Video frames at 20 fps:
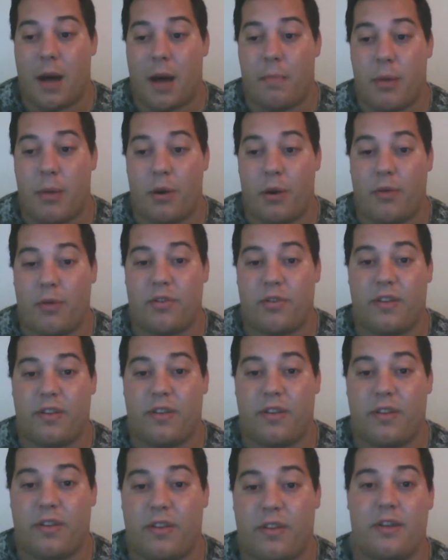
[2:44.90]
post and
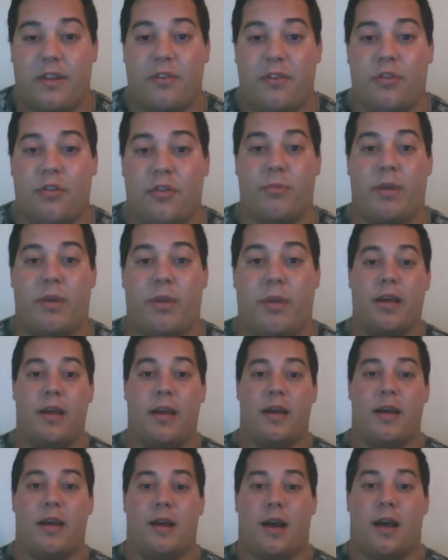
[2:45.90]
sent it to me,
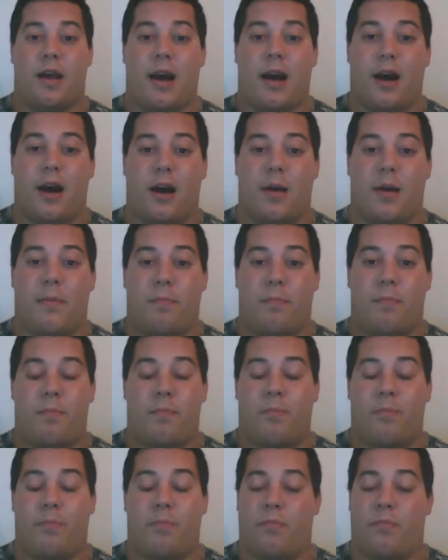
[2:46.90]
uh,
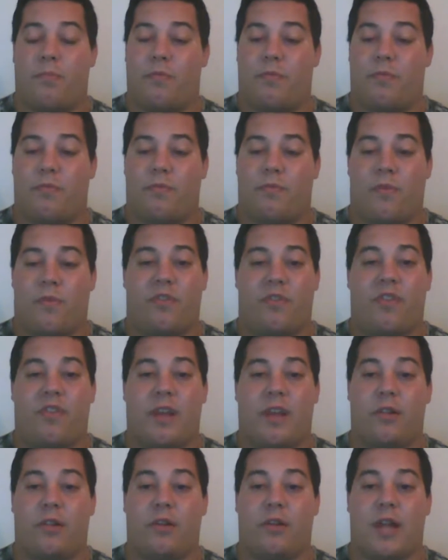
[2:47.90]

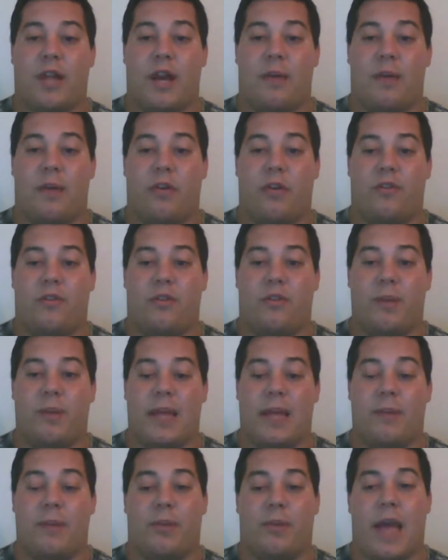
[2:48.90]
first thing I looked at was you
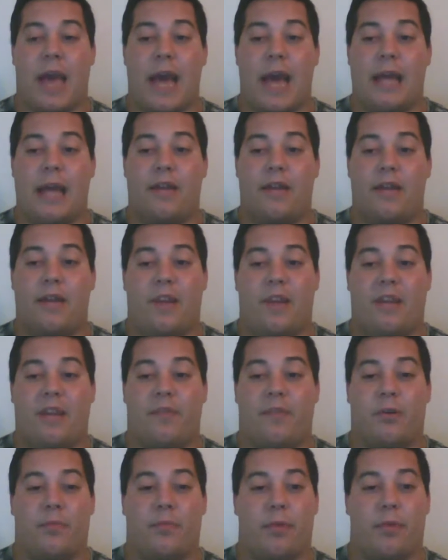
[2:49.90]
being able to edit
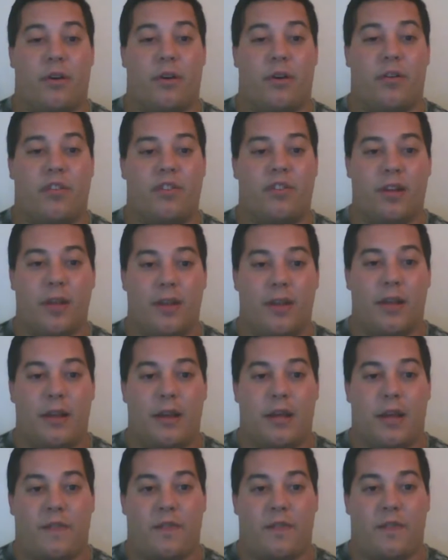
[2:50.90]
Facebook posts.
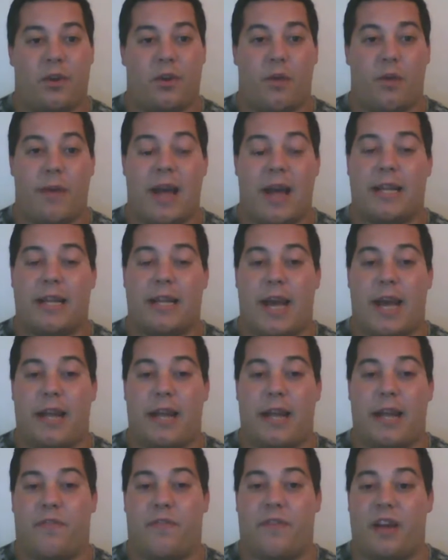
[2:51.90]
If you go back and
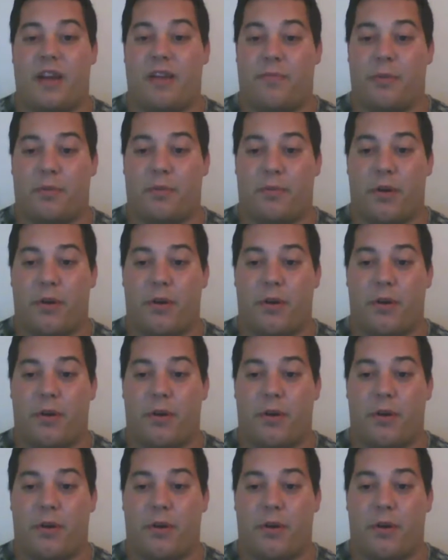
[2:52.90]
edit a Facebook